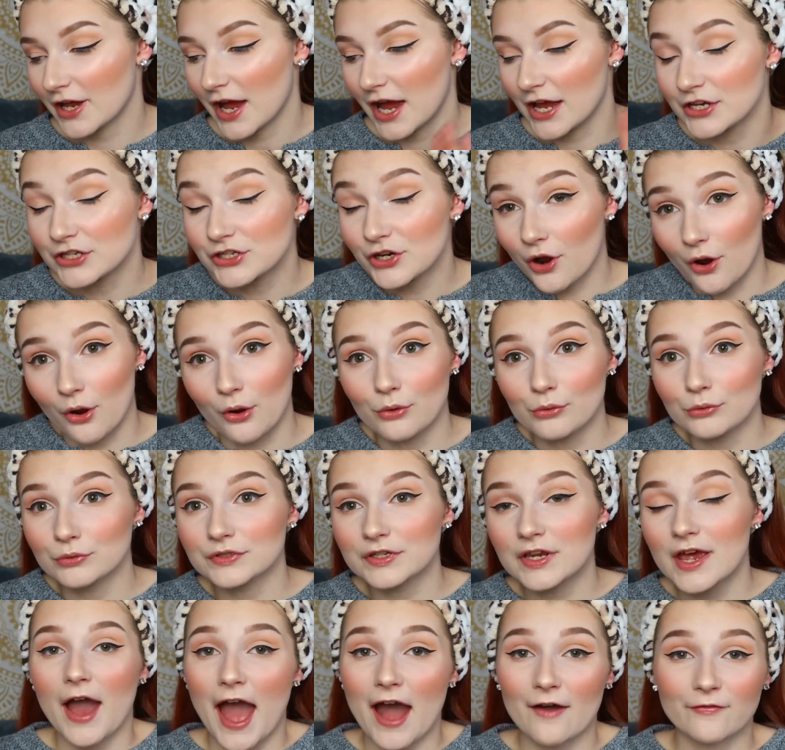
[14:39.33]
I
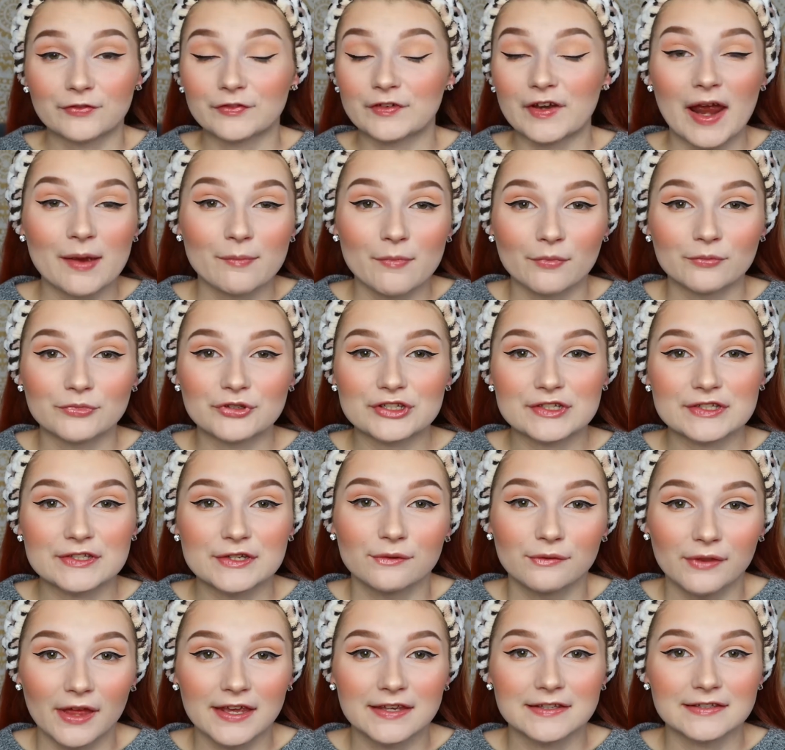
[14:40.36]
don't. Half the time I'm just
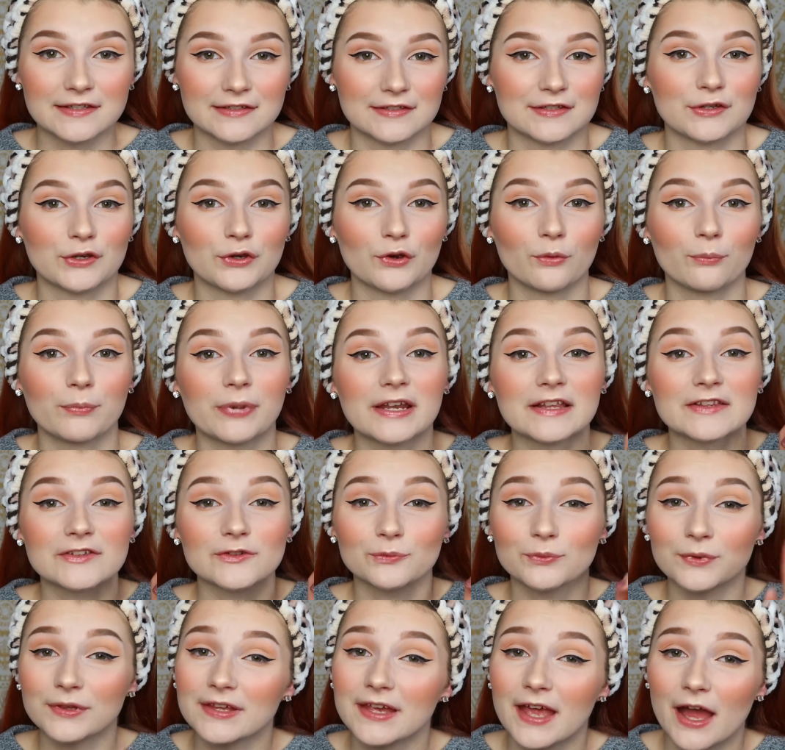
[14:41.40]
too lazy to, but it's
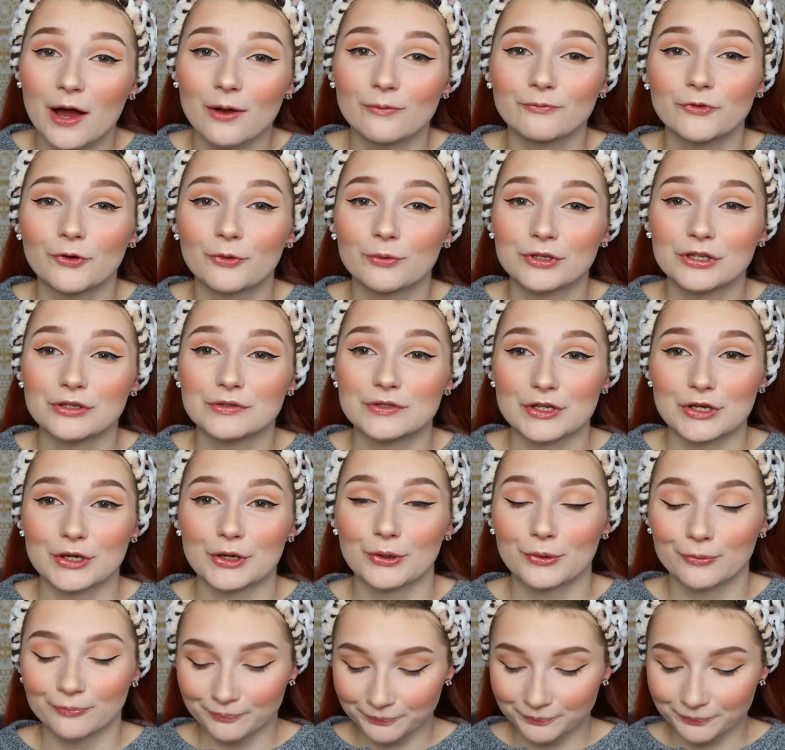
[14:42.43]
really helpful when you do.